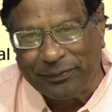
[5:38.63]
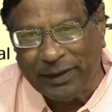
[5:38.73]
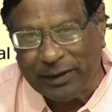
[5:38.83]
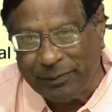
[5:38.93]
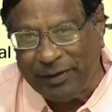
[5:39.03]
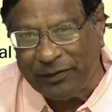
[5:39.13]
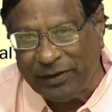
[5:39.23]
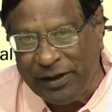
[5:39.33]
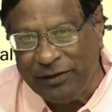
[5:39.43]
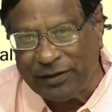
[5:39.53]
That means,
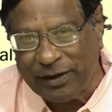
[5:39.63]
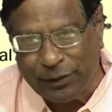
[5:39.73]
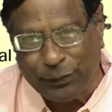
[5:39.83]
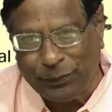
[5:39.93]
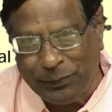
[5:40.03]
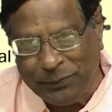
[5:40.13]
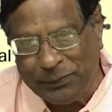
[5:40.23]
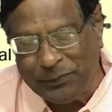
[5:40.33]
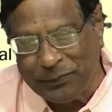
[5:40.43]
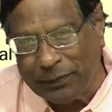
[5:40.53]
each anu
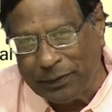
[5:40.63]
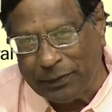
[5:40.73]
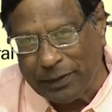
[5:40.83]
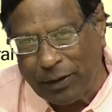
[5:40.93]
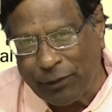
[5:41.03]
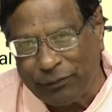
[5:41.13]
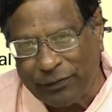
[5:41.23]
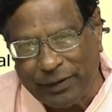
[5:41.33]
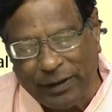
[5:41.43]
of